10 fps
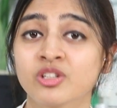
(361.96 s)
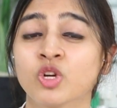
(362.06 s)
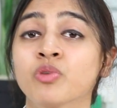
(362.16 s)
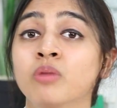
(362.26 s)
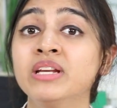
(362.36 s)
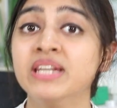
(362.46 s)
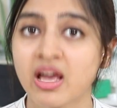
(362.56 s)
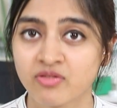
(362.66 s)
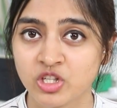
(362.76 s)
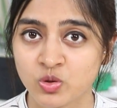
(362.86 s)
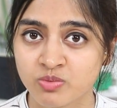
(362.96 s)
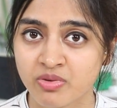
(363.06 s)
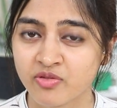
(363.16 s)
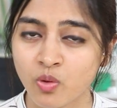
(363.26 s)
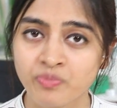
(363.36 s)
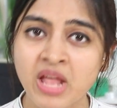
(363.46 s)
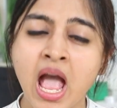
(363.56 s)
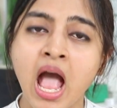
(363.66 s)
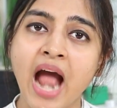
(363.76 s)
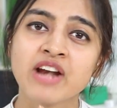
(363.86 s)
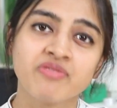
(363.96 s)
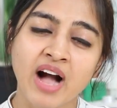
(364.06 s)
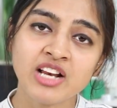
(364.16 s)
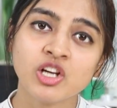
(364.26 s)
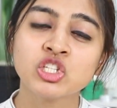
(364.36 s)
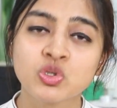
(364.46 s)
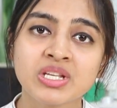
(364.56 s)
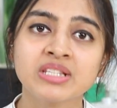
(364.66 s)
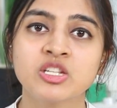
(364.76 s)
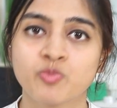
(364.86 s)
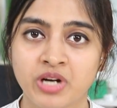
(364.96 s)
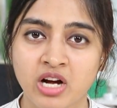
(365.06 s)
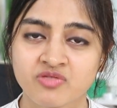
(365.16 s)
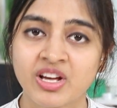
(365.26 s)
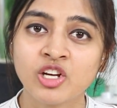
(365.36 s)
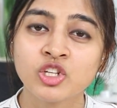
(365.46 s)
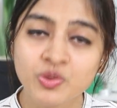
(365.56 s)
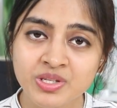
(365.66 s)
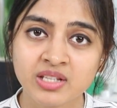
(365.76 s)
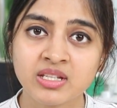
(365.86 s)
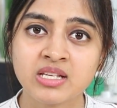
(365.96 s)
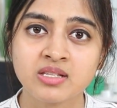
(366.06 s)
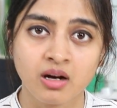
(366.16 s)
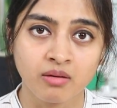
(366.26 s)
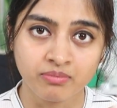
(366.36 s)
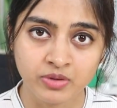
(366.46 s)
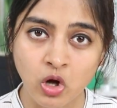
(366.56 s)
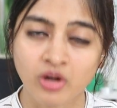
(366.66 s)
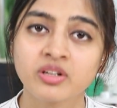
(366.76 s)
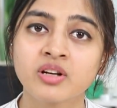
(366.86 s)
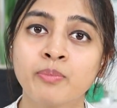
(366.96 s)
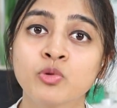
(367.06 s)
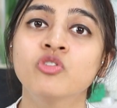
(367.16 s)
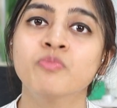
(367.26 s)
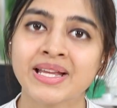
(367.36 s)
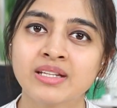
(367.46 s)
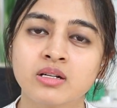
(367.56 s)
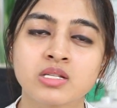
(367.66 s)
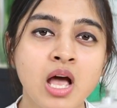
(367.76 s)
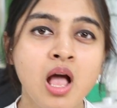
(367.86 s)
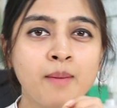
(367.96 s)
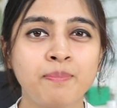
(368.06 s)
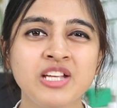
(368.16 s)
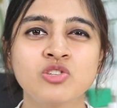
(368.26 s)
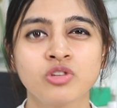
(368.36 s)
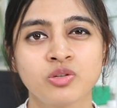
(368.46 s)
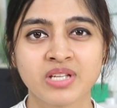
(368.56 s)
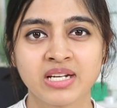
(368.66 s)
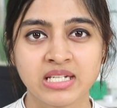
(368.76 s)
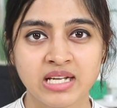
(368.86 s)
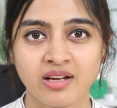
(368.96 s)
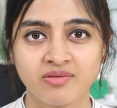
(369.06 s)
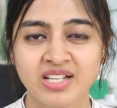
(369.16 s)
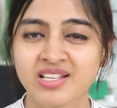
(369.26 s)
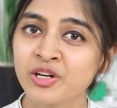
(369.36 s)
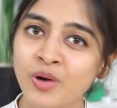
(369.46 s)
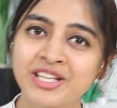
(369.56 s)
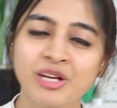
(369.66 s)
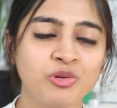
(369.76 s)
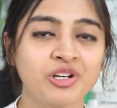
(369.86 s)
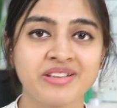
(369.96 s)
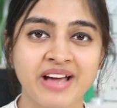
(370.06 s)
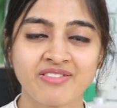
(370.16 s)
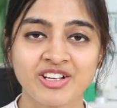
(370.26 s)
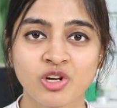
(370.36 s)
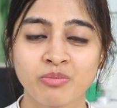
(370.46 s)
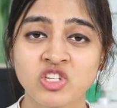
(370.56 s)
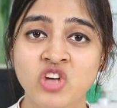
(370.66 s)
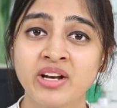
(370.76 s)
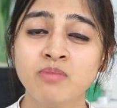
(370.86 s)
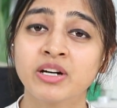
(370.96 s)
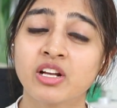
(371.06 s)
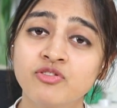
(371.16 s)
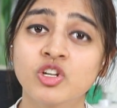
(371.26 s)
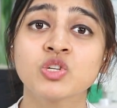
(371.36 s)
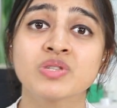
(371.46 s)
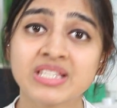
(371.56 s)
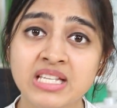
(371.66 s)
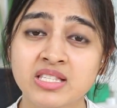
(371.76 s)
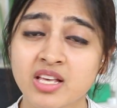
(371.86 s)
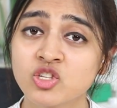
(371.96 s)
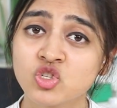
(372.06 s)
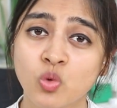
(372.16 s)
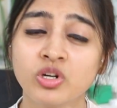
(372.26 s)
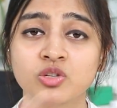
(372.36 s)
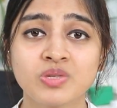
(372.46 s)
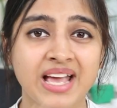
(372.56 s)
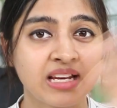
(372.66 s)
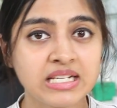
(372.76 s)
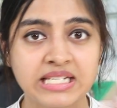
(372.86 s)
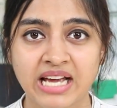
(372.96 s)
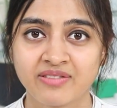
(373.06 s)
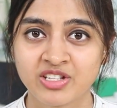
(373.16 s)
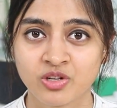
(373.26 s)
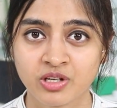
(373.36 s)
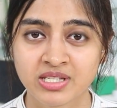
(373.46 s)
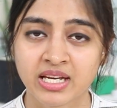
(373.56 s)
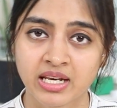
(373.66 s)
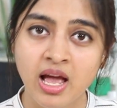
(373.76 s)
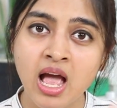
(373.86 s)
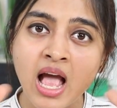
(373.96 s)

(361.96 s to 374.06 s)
that you've probably never used before. And while you're using these products, while you're using these doctor approved methods, please don't use any DIYs. I know I keep doing DIYs on my channel, but if you're using these things, don't use any DIYs on your skin.